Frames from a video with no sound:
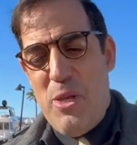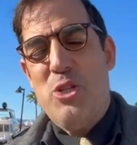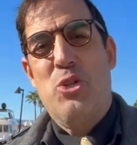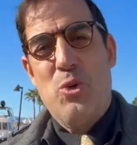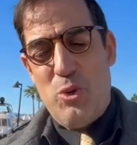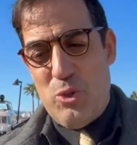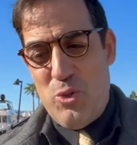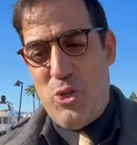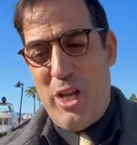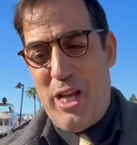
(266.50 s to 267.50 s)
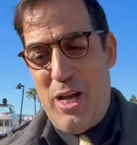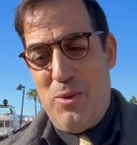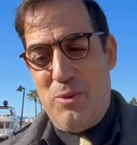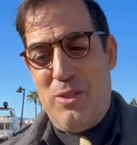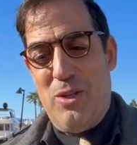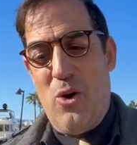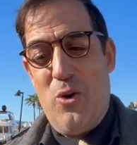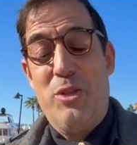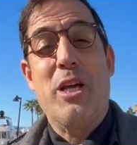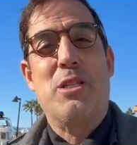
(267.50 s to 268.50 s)
Be sure to check out
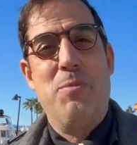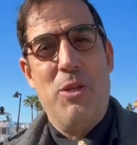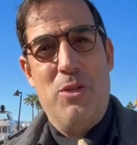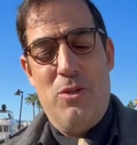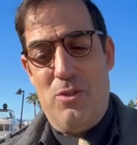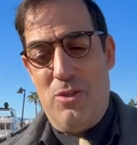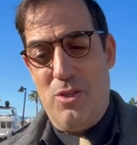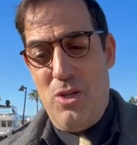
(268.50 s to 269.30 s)
our next video,